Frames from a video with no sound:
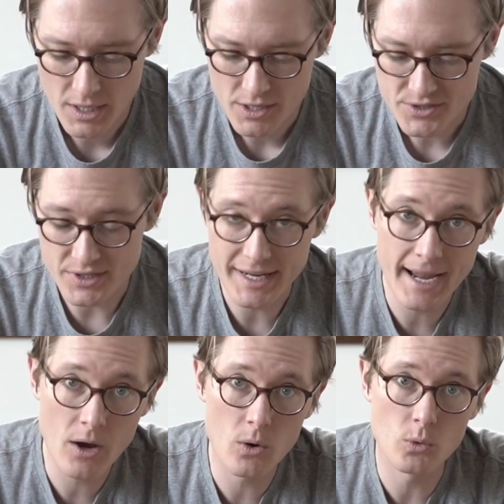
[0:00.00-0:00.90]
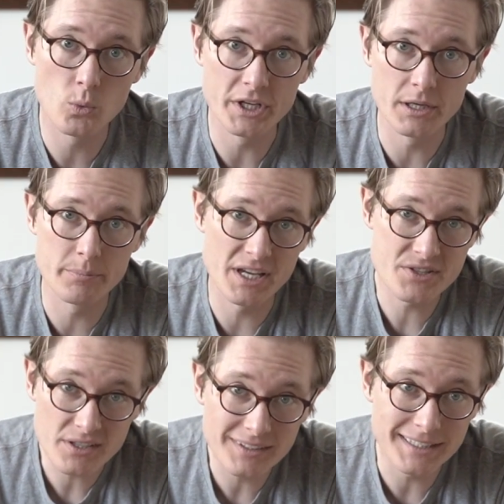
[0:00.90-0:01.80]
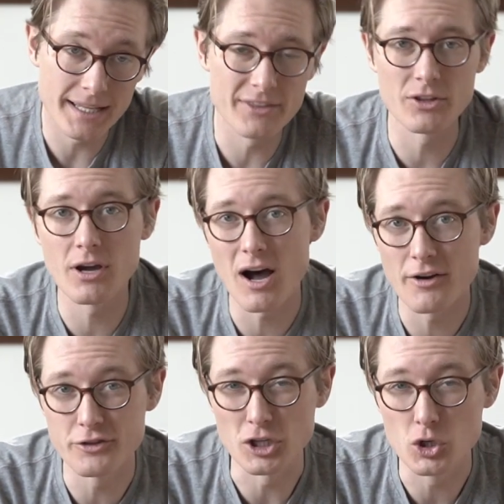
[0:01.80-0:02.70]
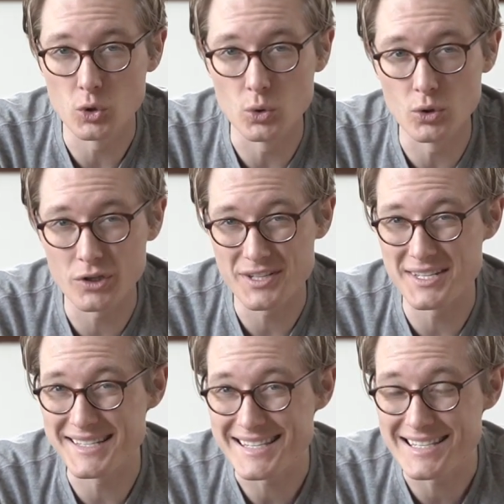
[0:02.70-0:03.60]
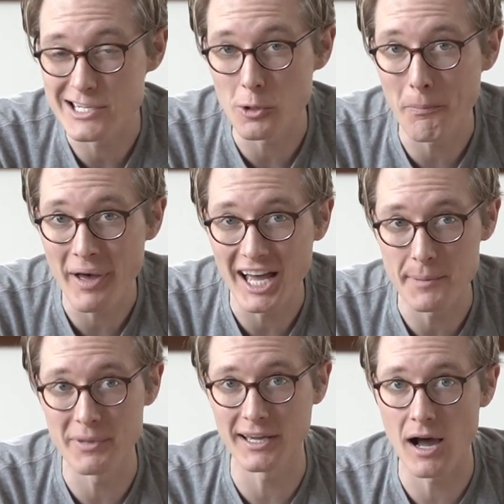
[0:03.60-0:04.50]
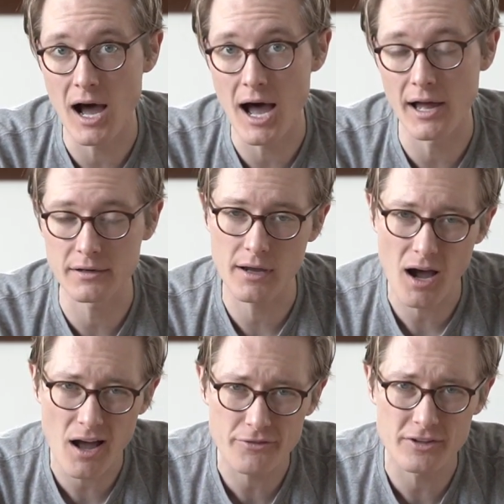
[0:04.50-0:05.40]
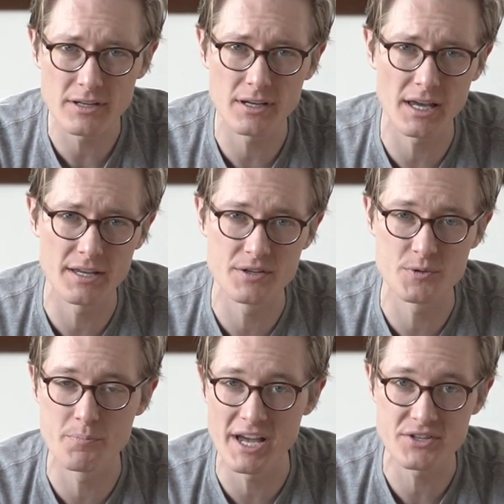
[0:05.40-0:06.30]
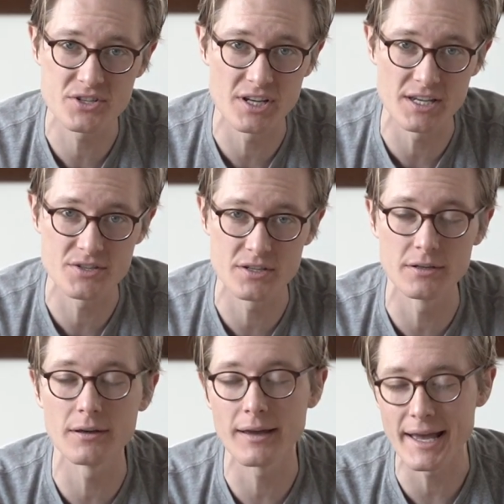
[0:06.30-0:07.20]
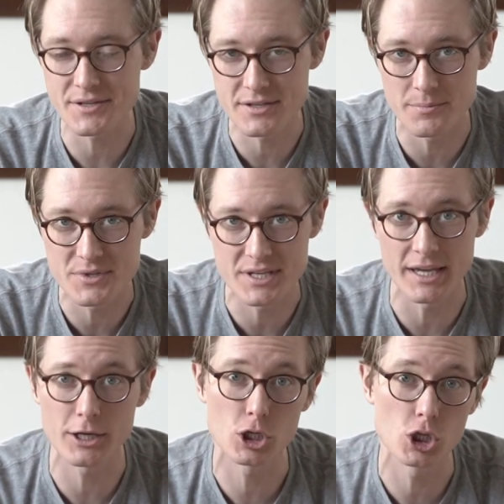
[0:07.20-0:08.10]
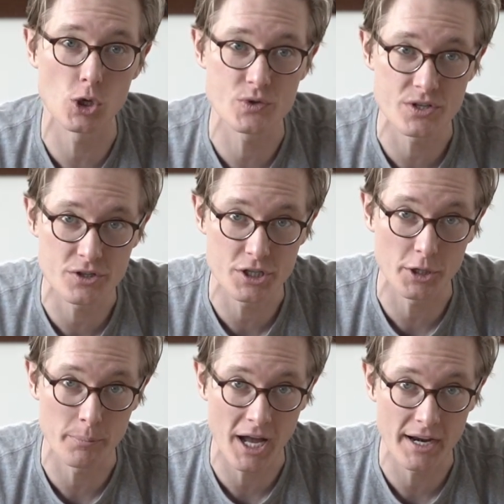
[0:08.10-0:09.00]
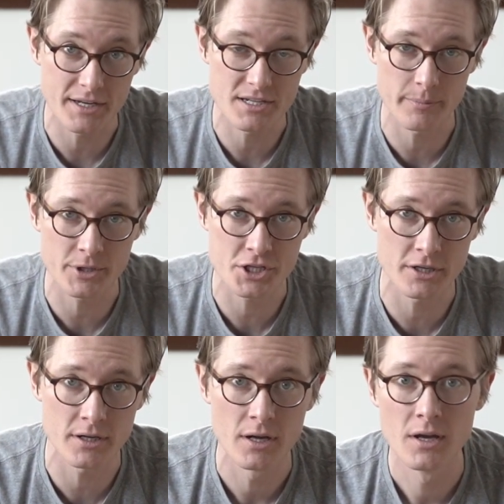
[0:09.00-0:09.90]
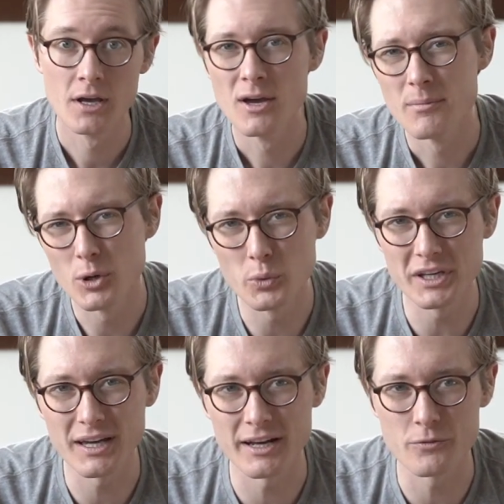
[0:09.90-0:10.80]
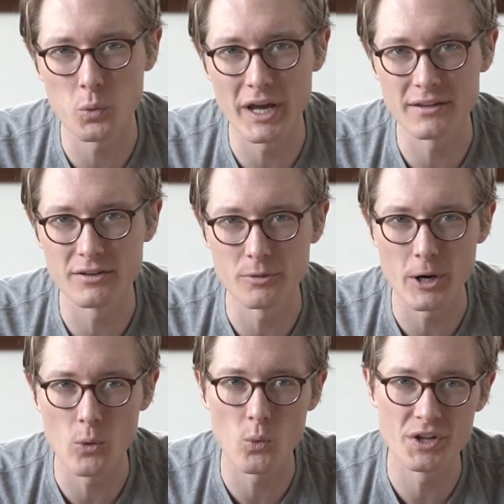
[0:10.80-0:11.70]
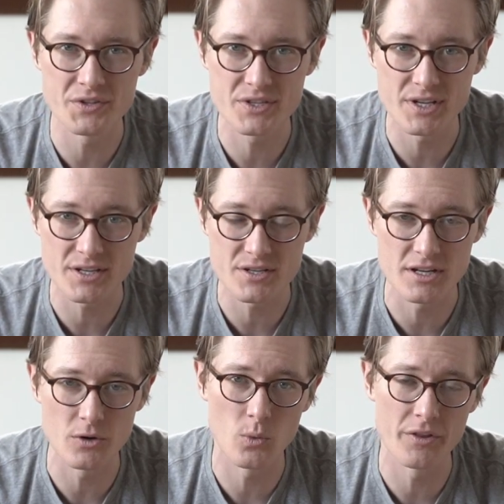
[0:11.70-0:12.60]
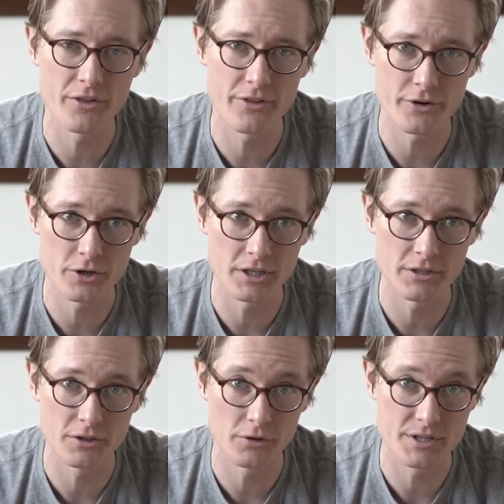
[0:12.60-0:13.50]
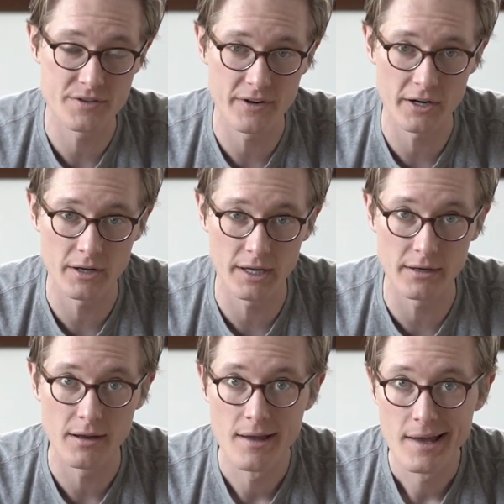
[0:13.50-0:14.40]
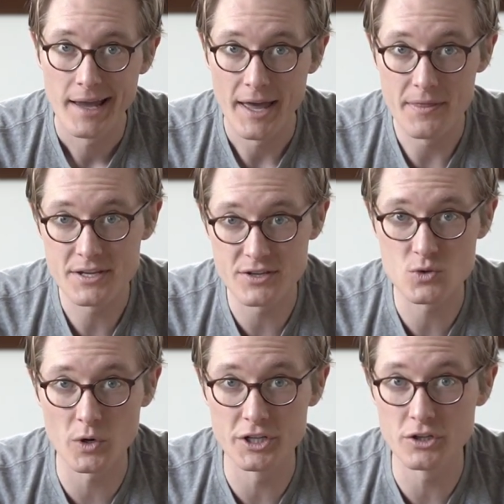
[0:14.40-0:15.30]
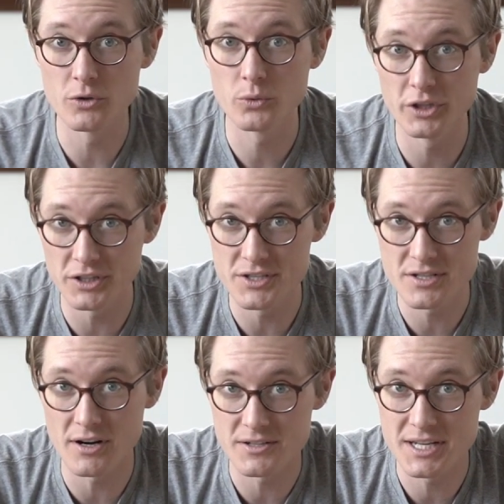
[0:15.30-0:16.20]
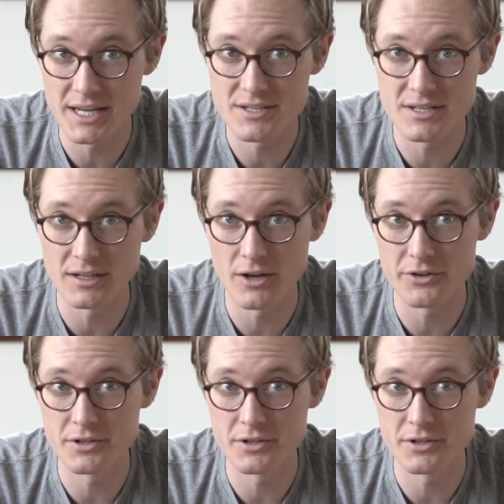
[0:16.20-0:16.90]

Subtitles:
So now we basically let the coffee cool because it's still piping hot. Coffee is best tasted, as some say, closer to your body temperature, but we kind of wait till about 160 to 130 degrees Fahrenheit, and this is where you can really start tasting all the